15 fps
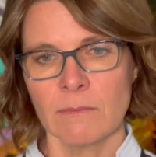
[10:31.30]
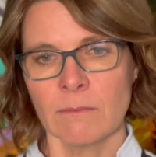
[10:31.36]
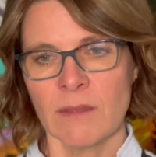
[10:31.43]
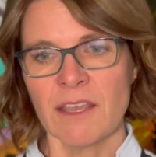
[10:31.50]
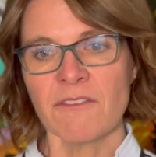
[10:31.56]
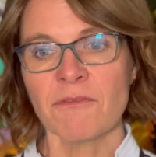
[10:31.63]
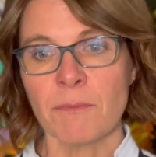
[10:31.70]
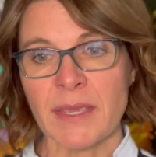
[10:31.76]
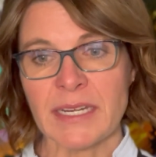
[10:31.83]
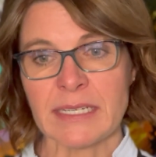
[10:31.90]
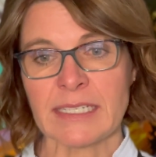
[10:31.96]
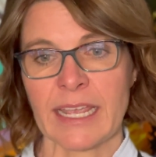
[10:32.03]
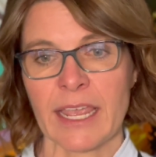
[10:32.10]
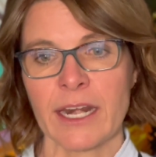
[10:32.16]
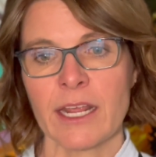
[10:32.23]
If
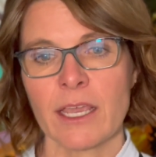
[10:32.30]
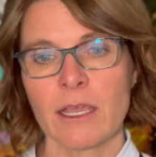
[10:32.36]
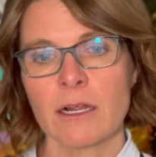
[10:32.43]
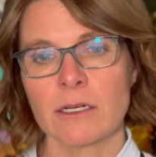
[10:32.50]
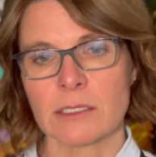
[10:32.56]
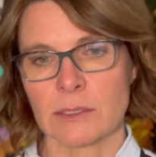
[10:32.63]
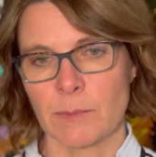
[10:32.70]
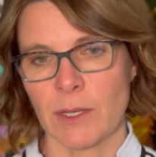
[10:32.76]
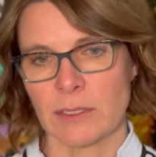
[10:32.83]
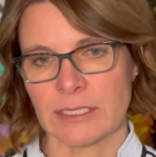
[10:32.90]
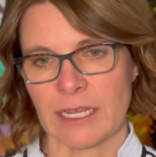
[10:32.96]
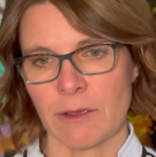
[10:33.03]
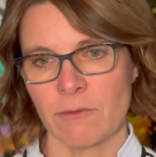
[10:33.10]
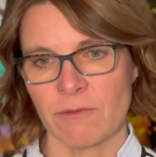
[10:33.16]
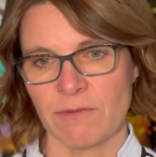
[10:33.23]
maintaining our small
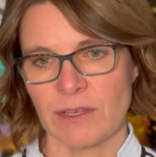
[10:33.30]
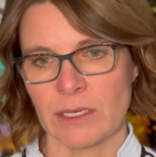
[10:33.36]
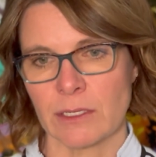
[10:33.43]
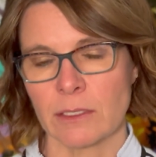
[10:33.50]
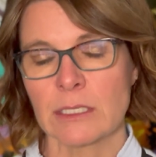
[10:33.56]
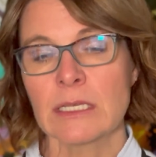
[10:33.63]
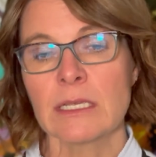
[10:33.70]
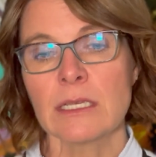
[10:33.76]
town feel